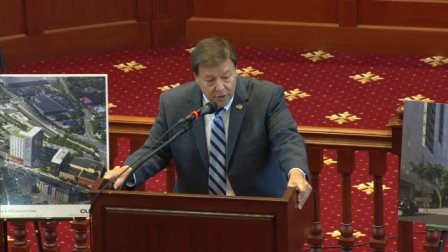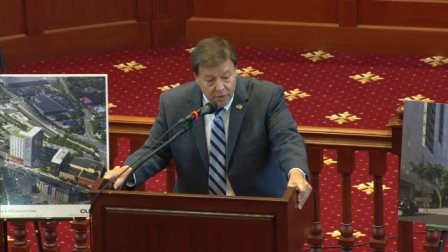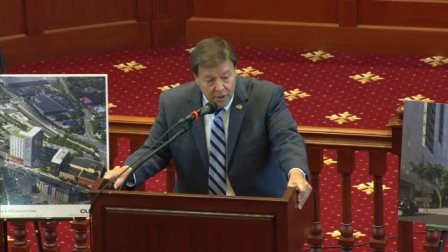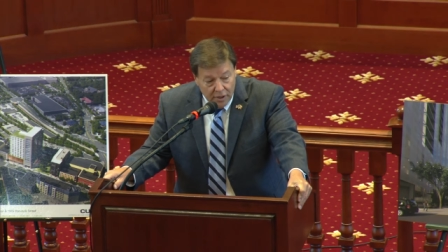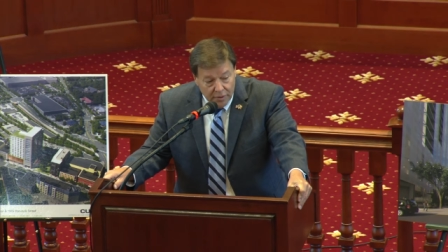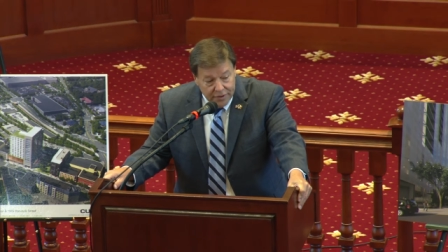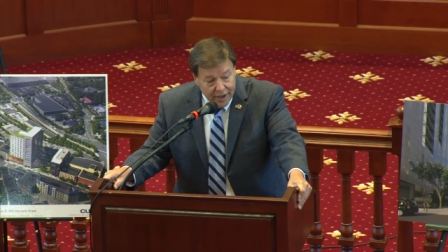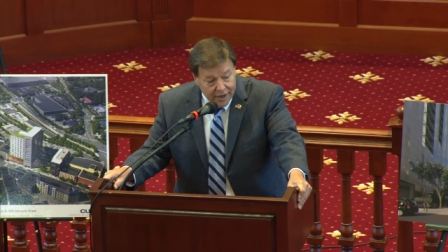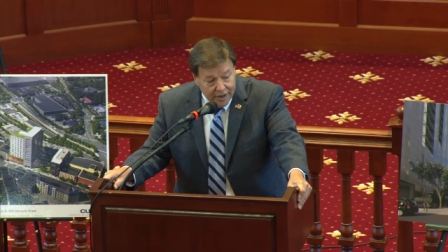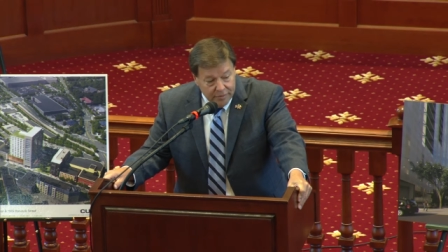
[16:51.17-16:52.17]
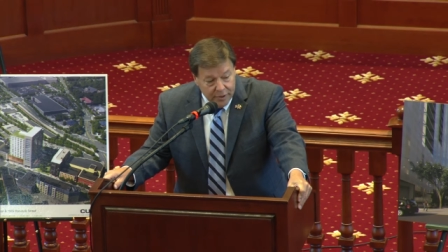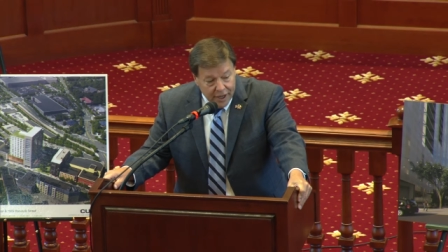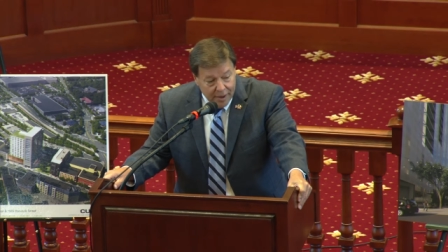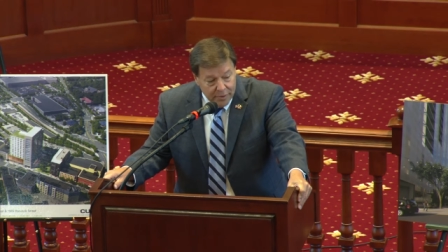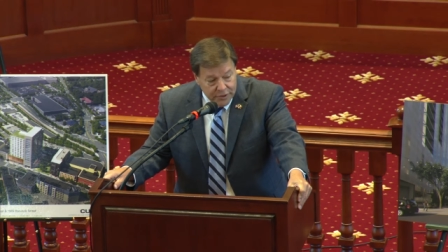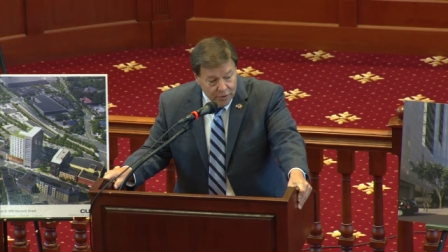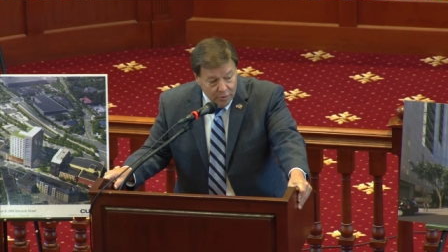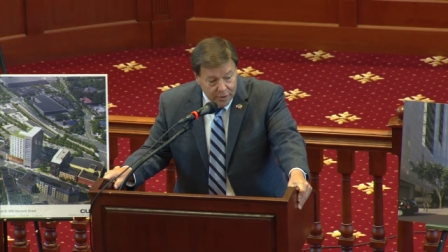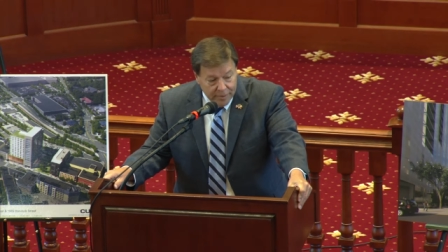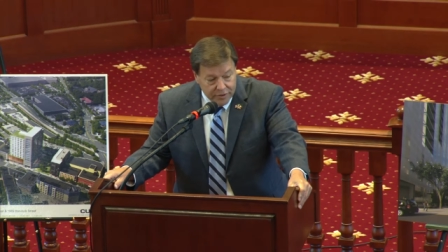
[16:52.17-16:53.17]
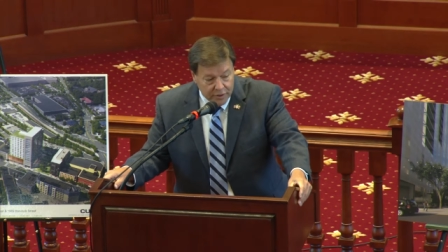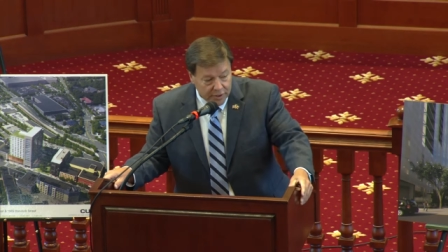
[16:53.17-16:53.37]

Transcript: So with that, I'd be happy to open up to